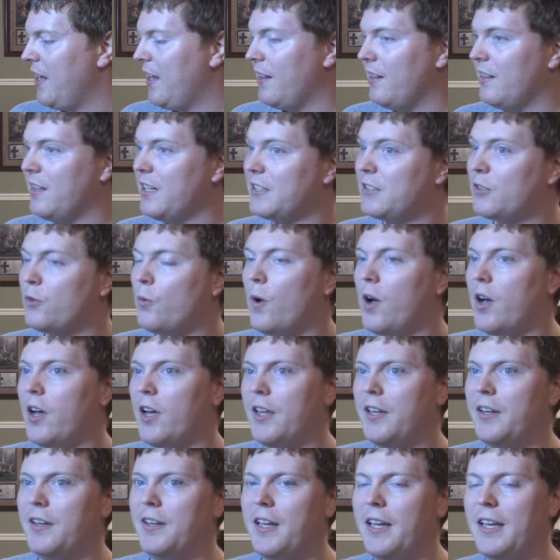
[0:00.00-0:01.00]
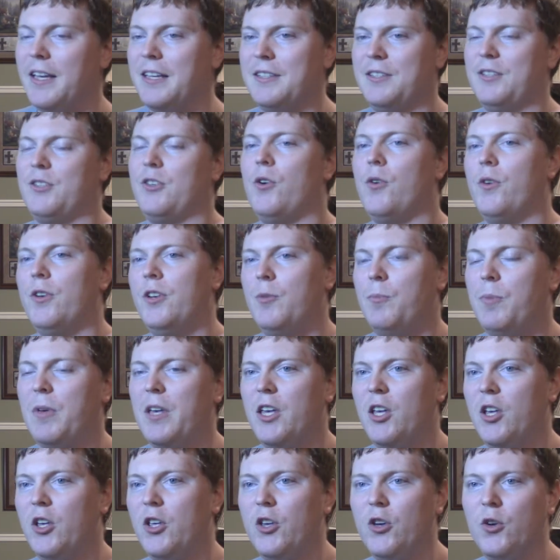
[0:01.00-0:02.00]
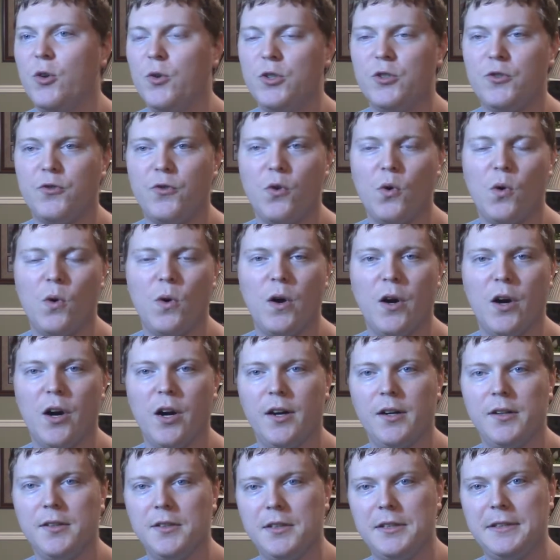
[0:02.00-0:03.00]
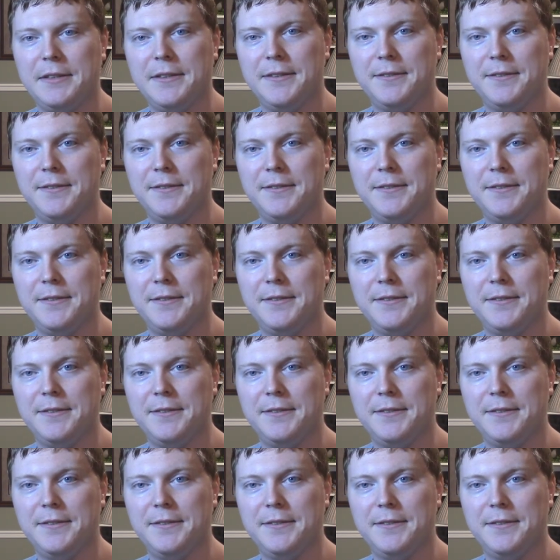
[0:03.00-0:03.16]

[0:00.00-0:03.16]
This one is going to be huge for